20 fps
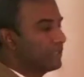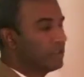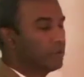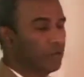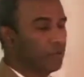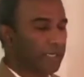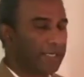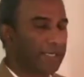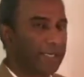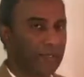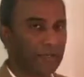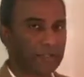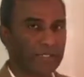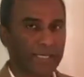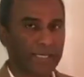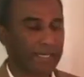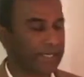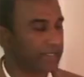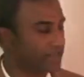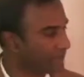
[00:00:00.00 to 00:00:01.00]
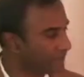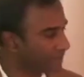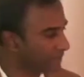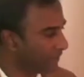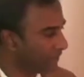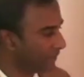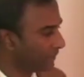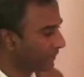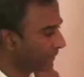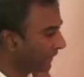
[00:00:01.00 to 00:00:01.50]
are these greenhouse
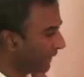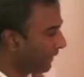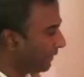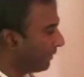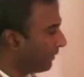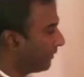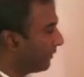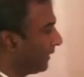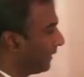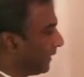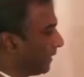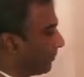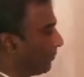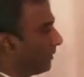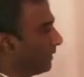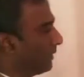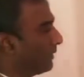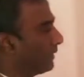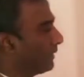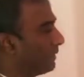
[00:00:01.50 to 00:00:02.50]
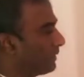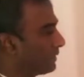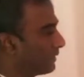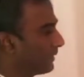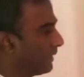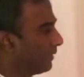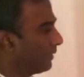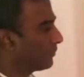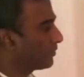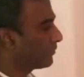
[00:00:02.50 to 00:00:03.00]
gases that they emit
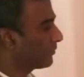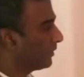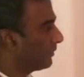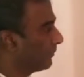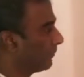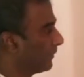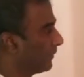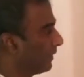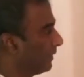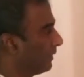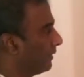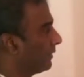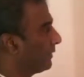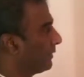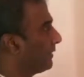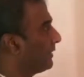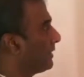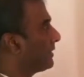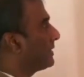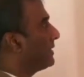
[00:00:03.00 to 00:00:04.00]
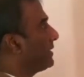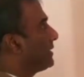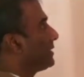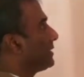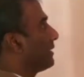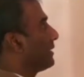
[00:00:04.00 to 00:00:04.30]
into the atmosphere. This